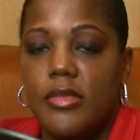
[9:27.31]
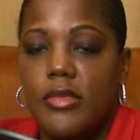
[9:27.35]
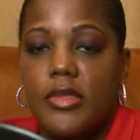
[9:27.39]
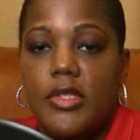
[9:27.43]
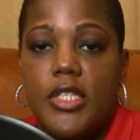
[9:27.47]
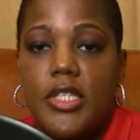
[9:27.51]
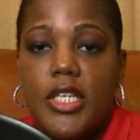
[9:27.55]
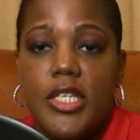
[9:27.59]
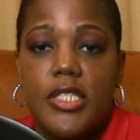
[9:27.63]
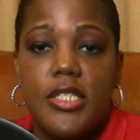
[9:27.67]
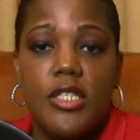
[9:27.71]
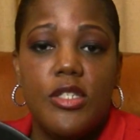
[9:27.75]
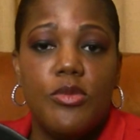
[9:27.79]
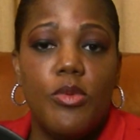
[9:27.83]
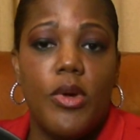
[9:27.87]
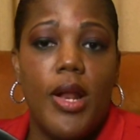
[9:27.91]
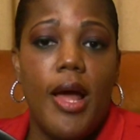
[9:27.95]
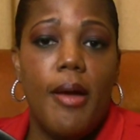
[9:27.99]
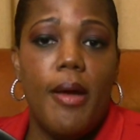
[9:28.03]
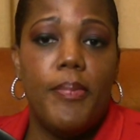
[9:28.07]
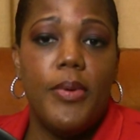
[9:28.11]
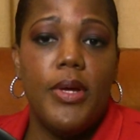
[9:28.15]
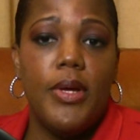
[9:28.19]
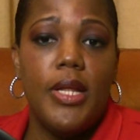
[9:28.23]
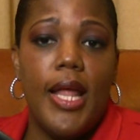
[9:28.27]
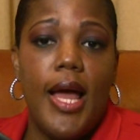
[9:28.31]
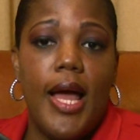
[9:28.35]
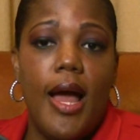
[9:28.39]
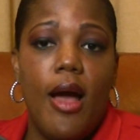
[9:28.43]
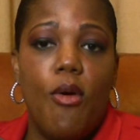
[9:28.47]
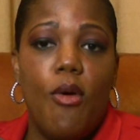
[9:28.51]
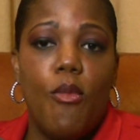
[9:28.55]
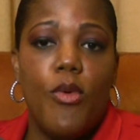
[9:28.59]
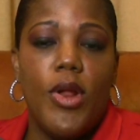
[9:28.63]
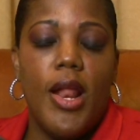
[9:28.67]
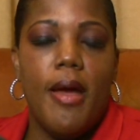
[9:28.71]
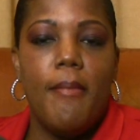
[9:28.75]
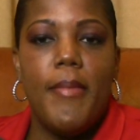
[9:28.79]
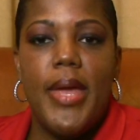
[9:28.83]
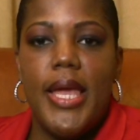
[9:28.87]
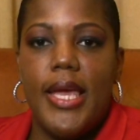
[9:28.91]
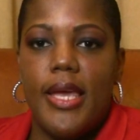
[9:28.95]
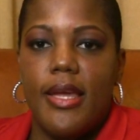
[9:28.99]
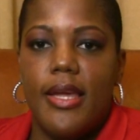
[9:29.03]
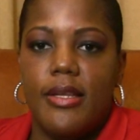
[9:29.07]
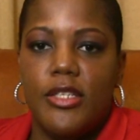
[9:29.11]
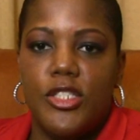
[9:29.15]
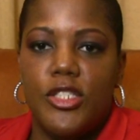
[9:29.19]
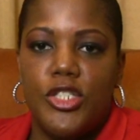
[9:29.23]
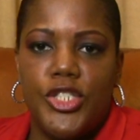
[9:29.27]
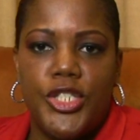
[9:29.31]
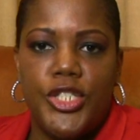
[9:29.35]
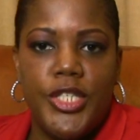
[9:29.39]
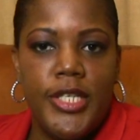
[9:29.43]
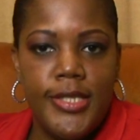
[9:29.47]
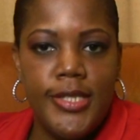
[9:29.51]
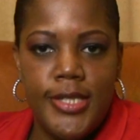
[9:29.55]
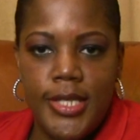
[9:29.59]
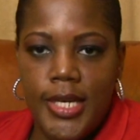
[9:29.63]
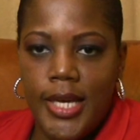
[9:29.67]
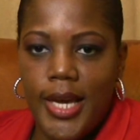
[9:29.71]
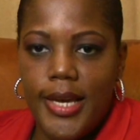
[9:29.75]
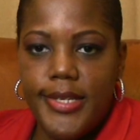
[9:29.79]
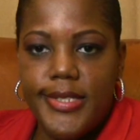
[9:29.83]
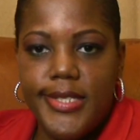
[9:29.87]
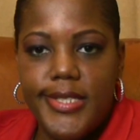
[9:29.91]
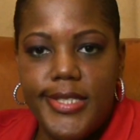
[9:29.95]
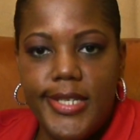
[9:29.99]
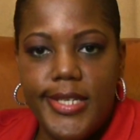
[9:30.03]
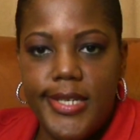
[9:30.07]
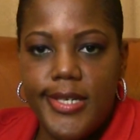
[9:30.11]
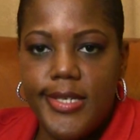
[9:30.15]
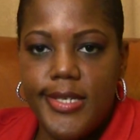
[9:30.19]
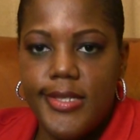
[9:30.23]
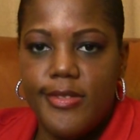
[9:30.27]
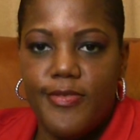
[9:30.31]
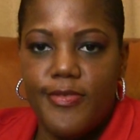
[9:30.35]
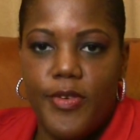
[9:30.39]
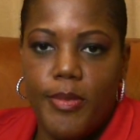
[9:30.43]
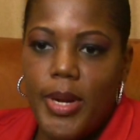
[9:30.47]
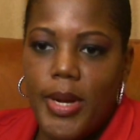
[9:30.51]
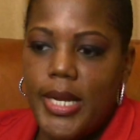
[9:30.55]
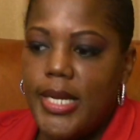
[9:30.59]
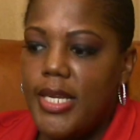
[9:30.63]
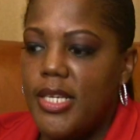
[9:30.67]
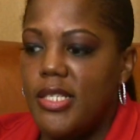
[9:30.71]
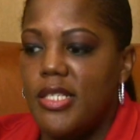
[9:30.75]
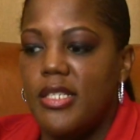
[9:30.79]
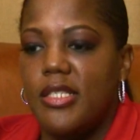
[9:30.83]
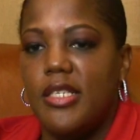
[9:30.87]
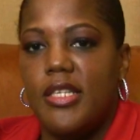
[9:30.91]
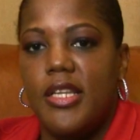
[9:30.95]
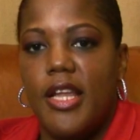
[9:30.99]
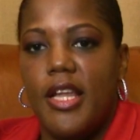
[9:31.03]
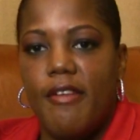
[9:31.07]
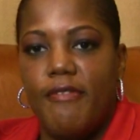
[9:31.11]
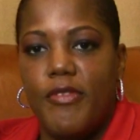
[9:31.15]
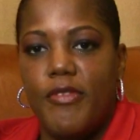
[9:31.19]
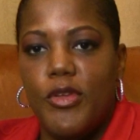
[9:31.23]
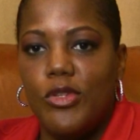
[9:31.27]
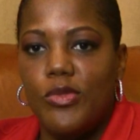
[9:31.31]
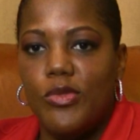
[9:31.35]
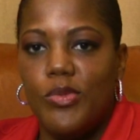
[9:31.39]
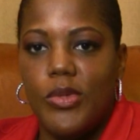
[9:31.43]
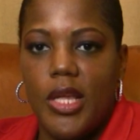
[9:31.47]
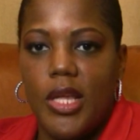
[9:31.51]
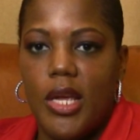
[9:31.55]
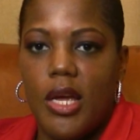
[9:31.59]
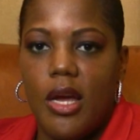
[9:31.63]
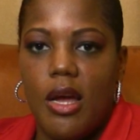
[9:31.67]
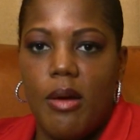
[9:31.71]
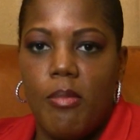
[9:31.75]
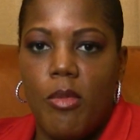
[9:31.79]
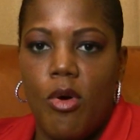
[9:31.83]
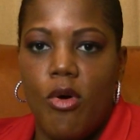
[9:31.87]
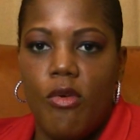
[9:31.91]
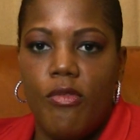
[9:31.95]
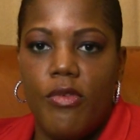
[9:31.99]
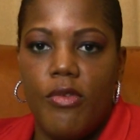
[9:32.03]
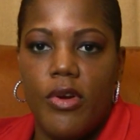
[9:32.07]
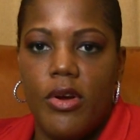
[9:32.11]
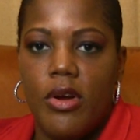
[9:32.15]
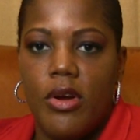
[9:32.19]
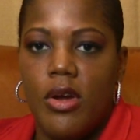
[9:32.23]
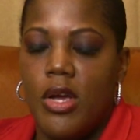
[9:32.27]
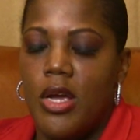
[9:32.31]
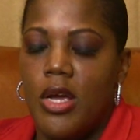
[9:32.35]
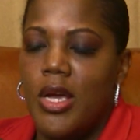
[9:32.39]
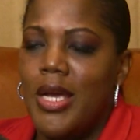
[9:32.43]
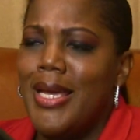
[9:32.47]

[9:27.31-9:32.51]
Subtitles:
This is what I pull out when I'm making cheesy quesadillas for my nieces and nephews when they come over.